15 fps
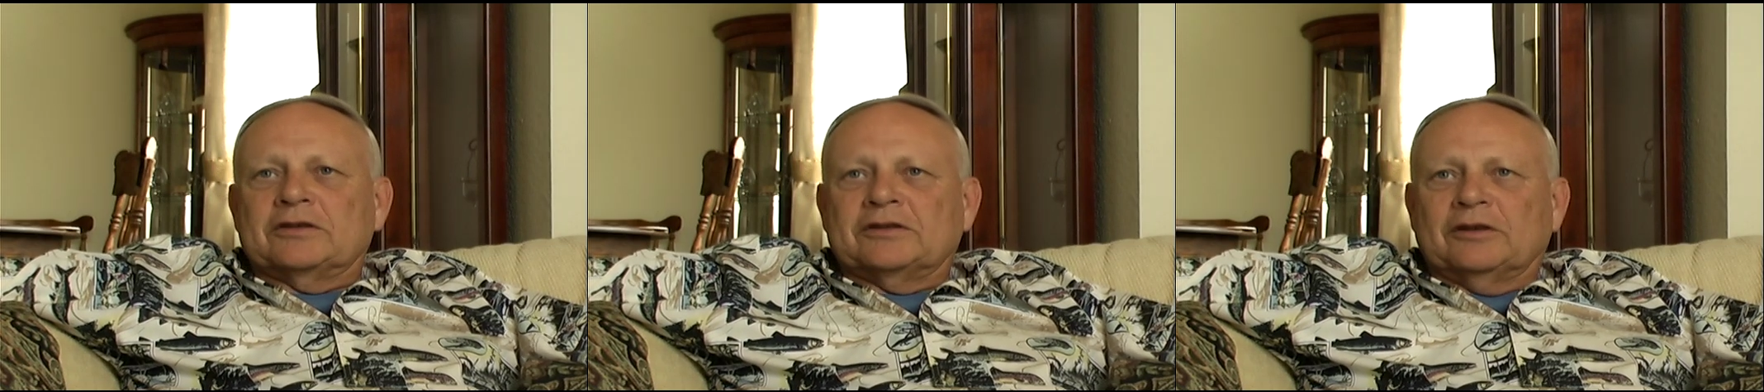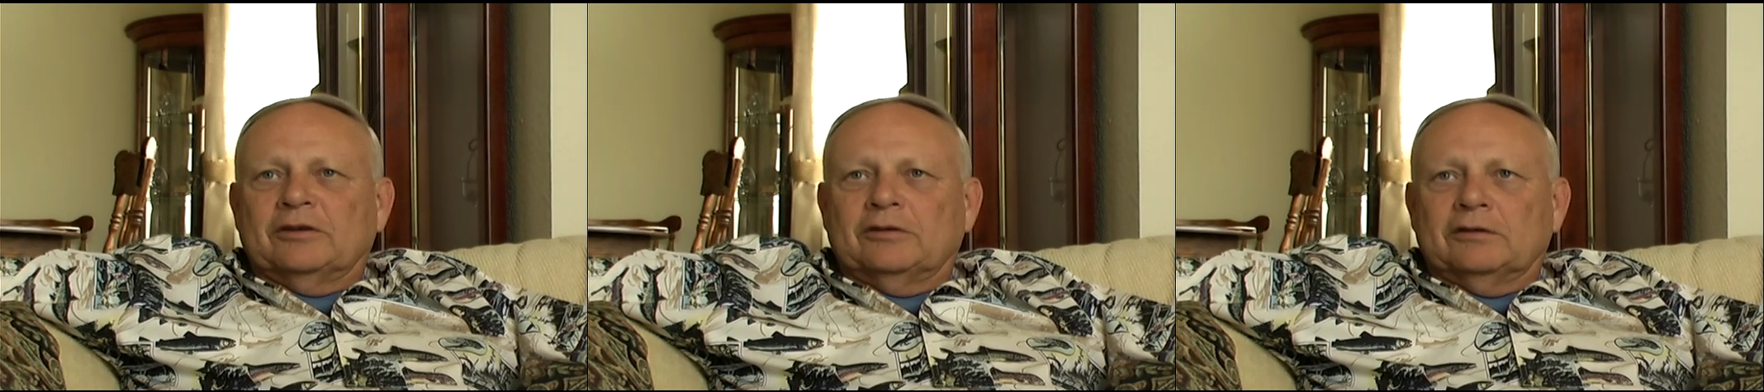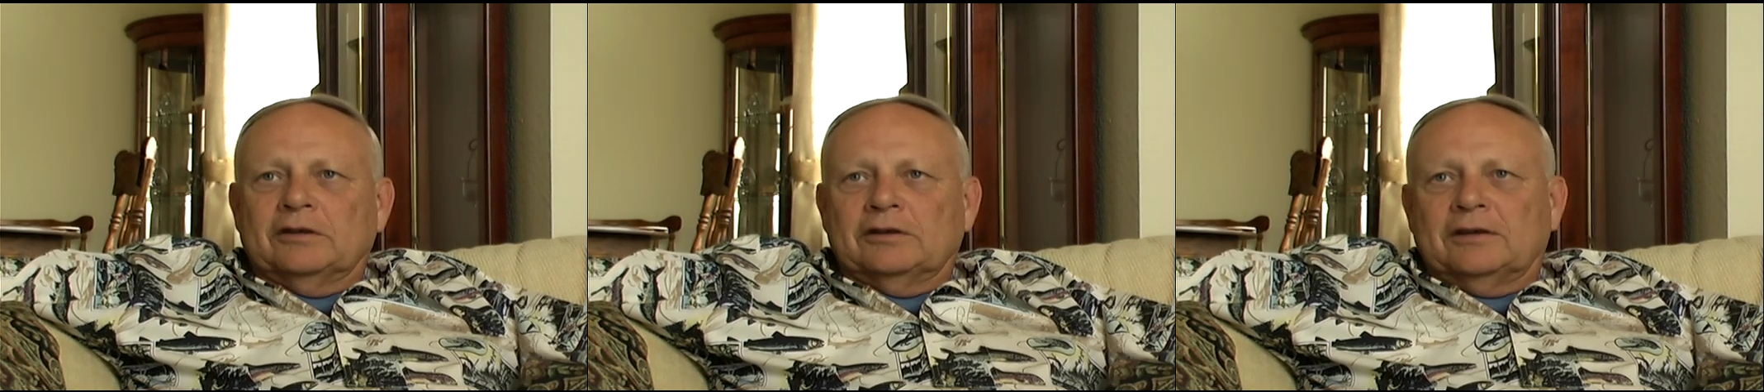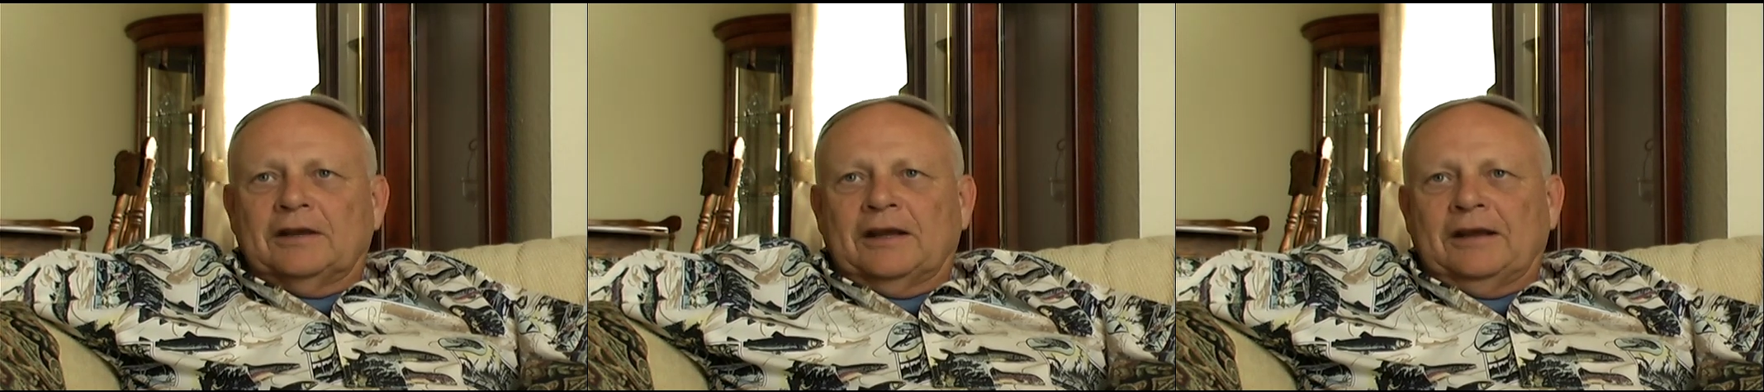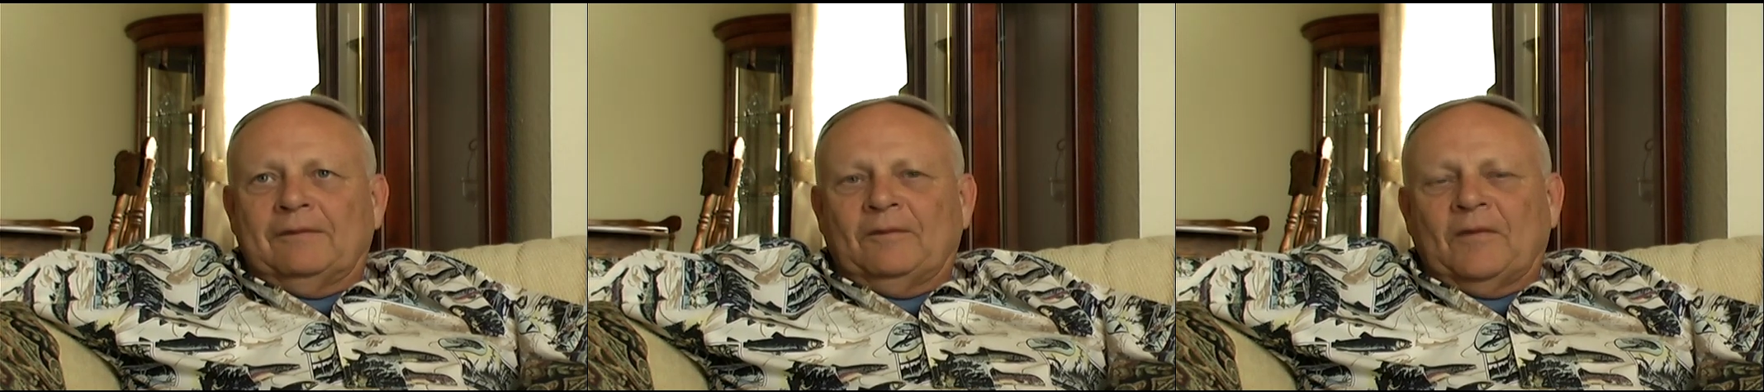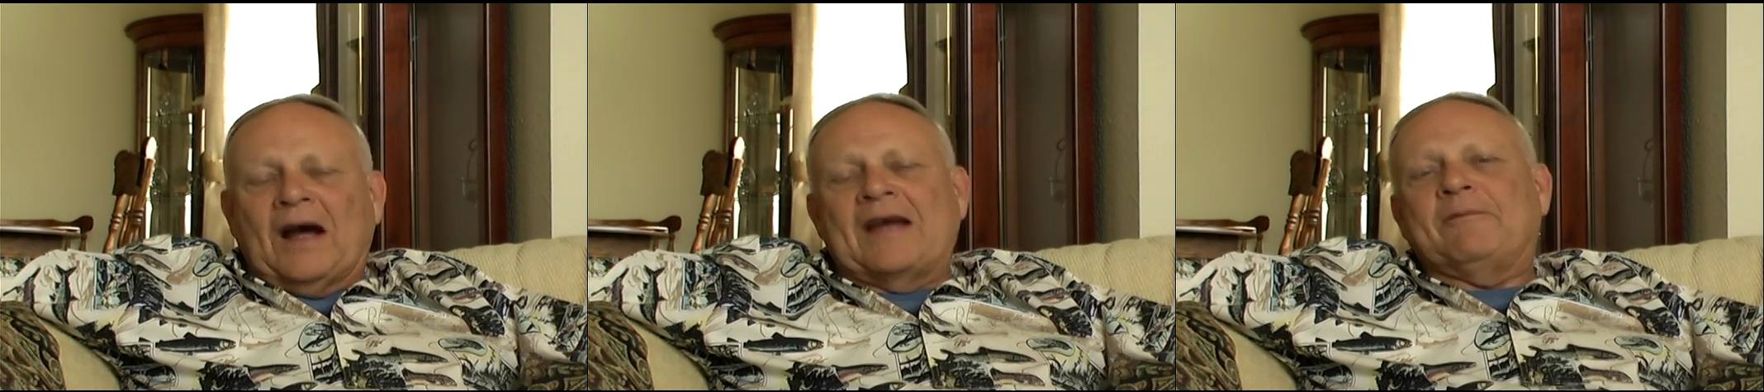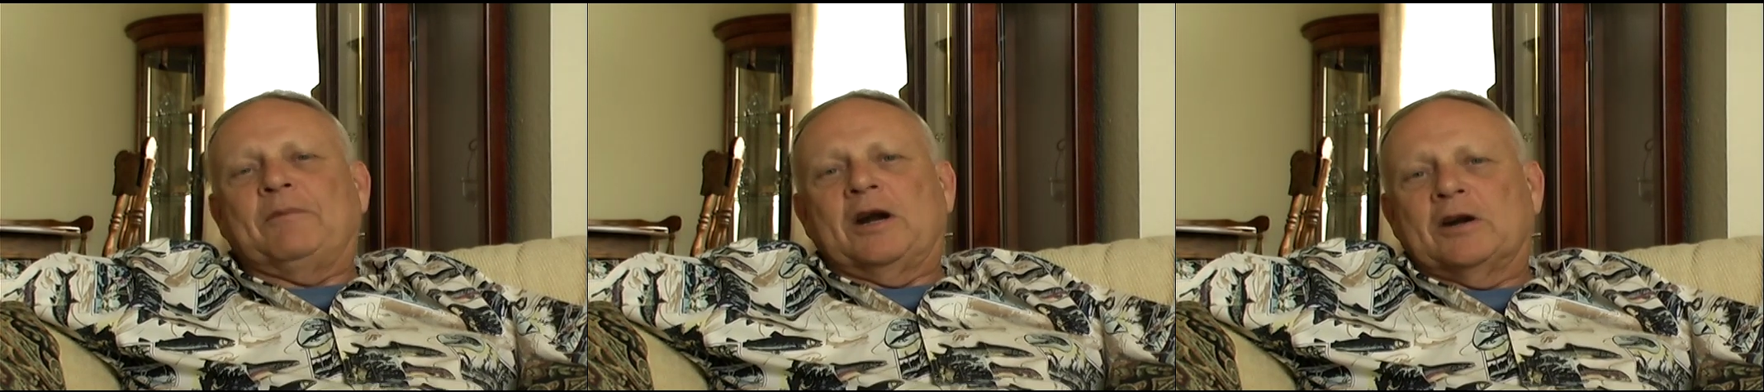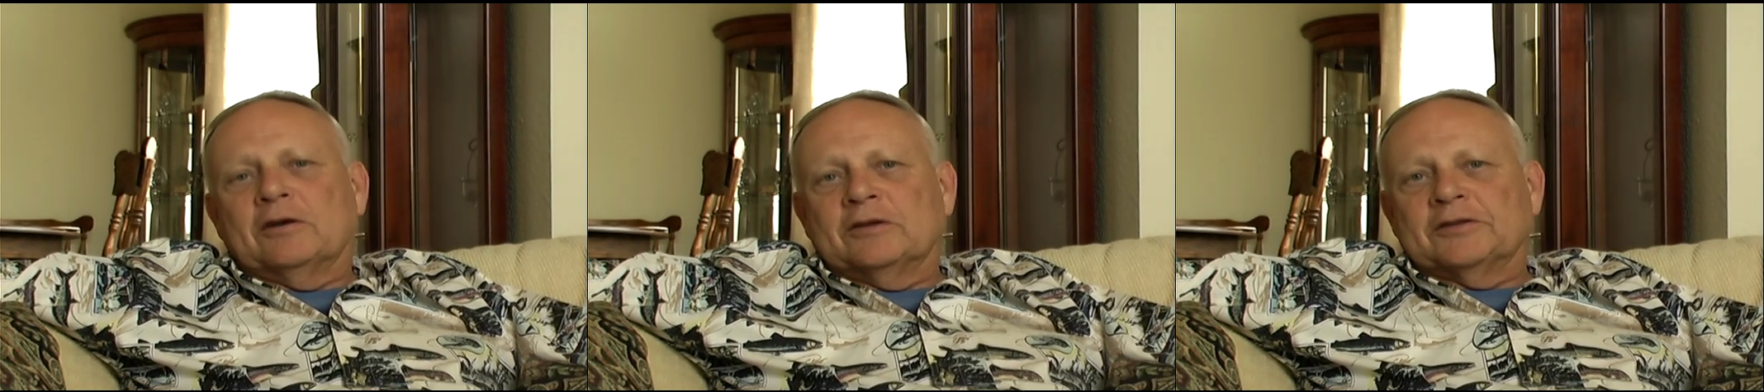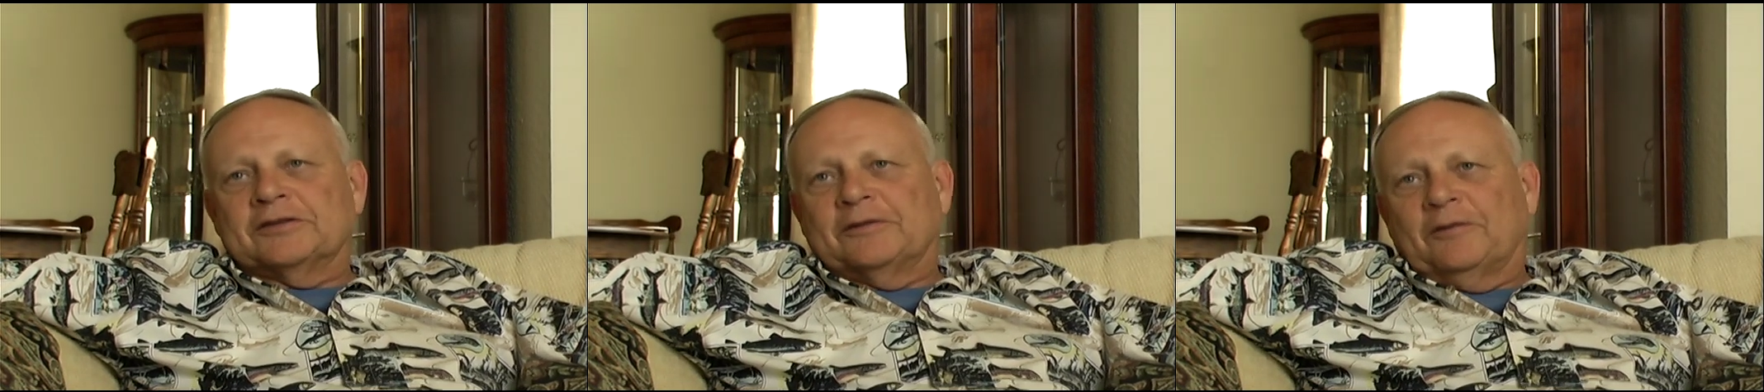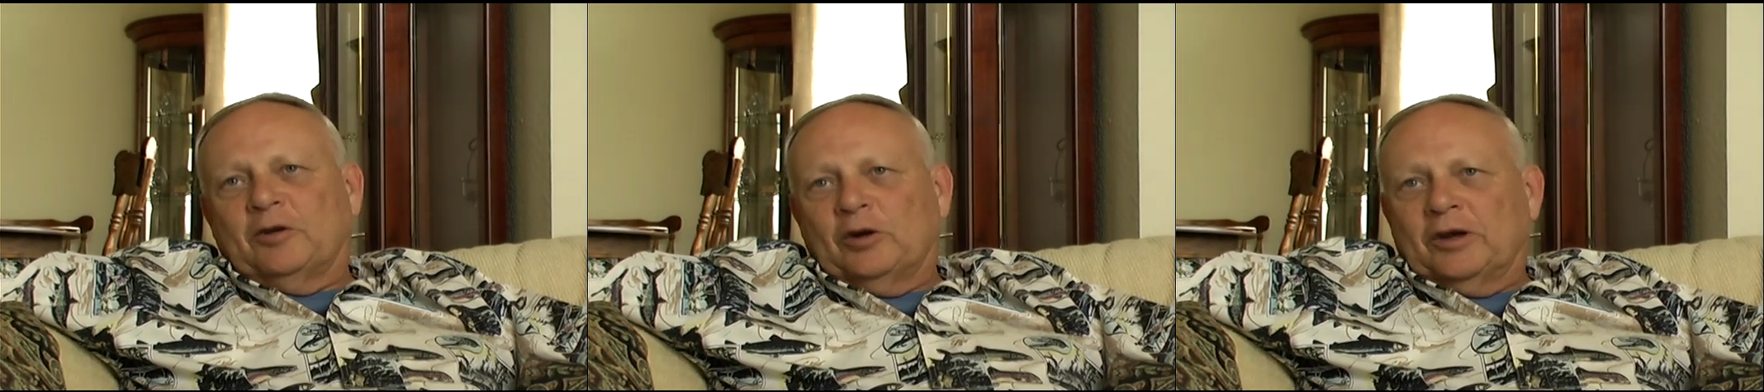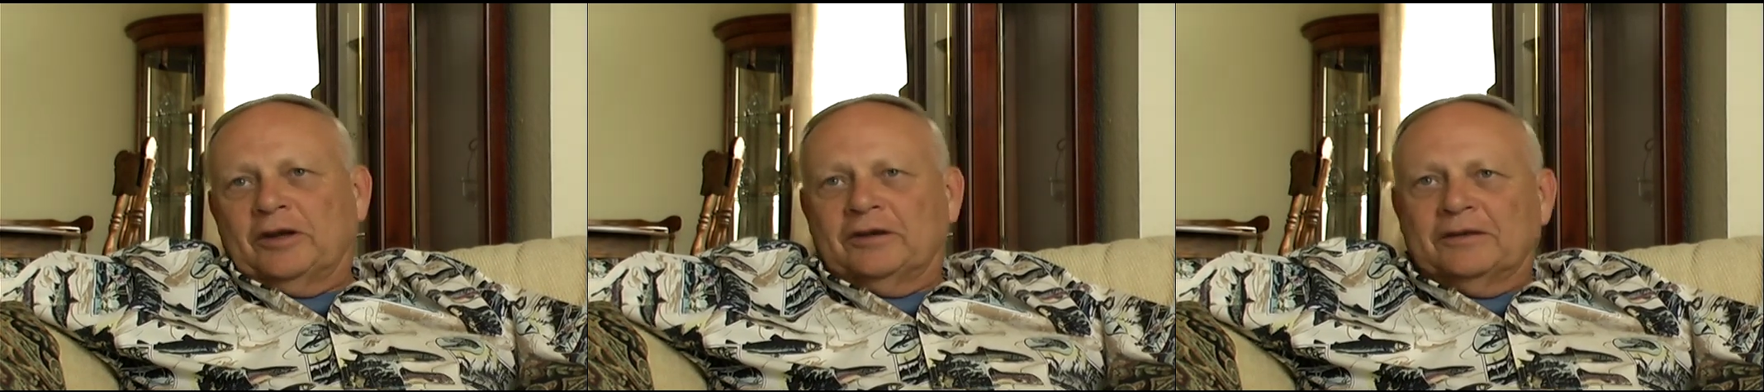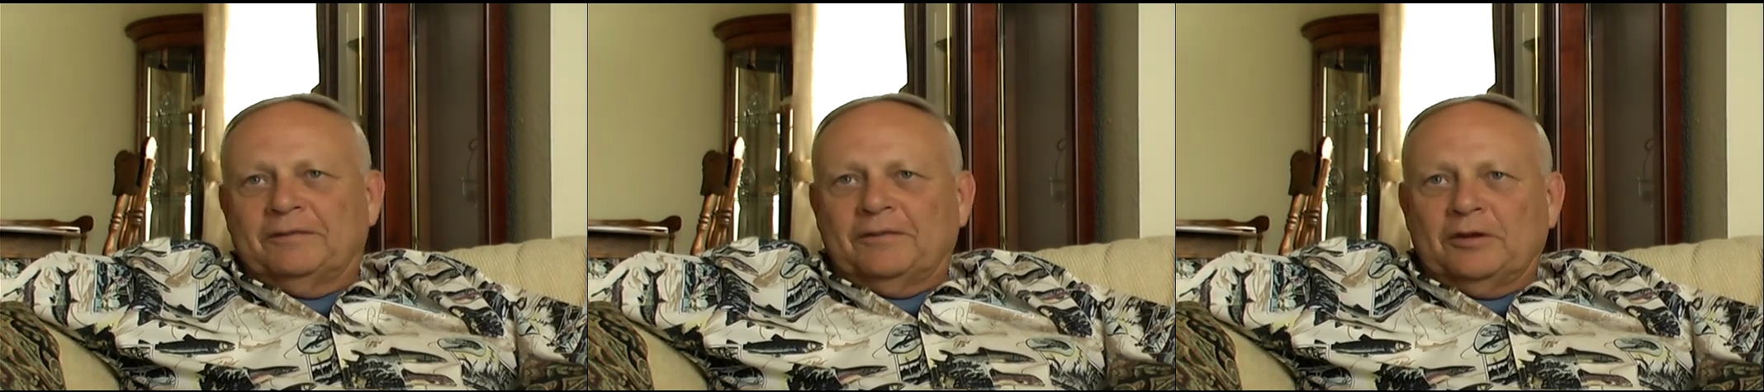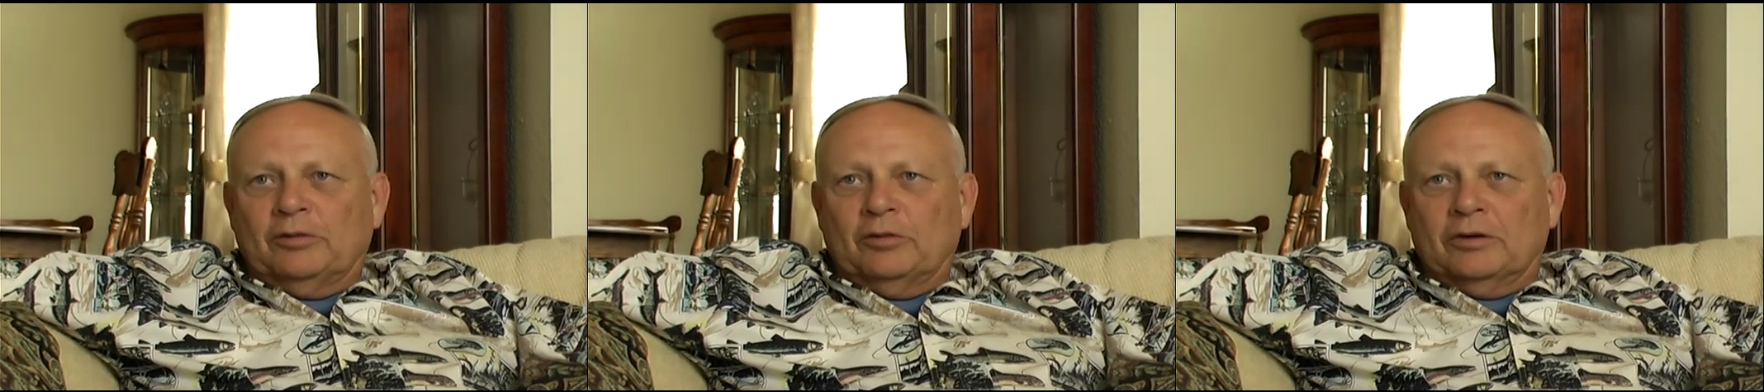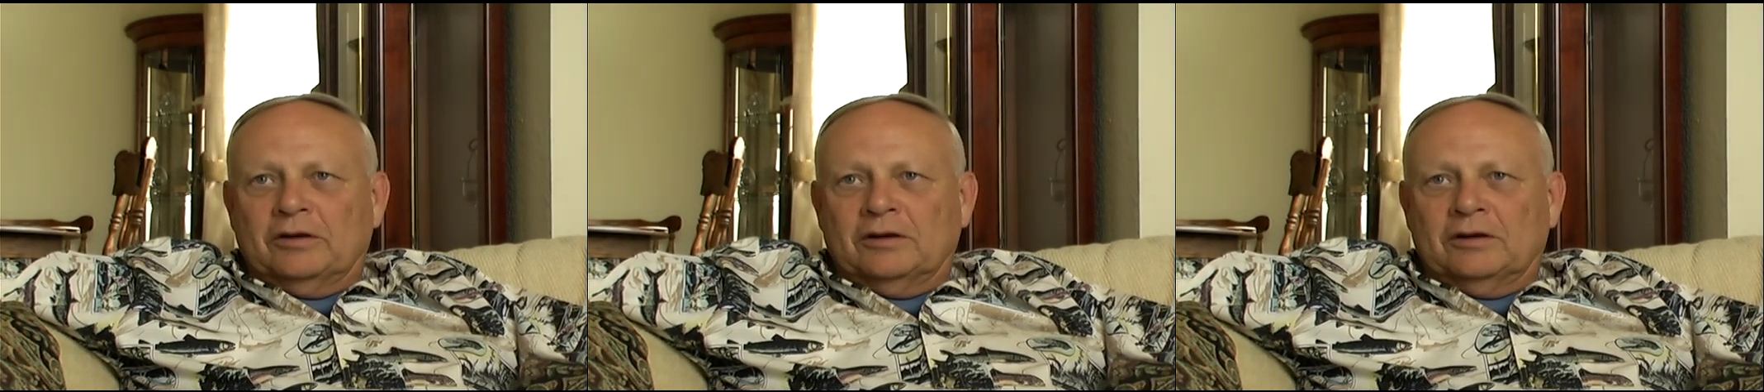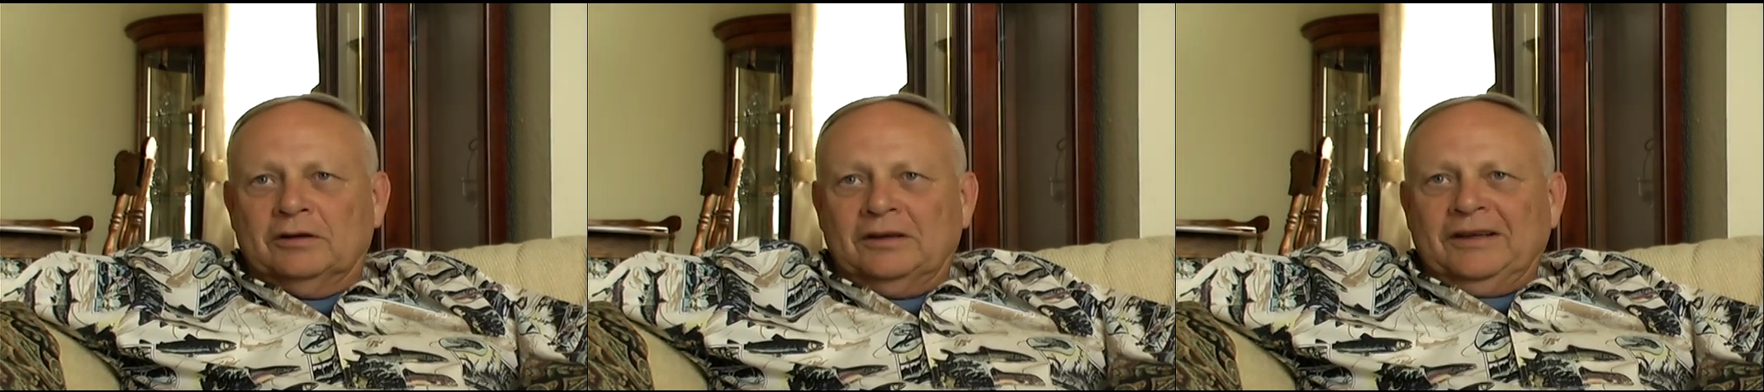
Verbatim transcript: So it'd take five barrels of oil, if you were,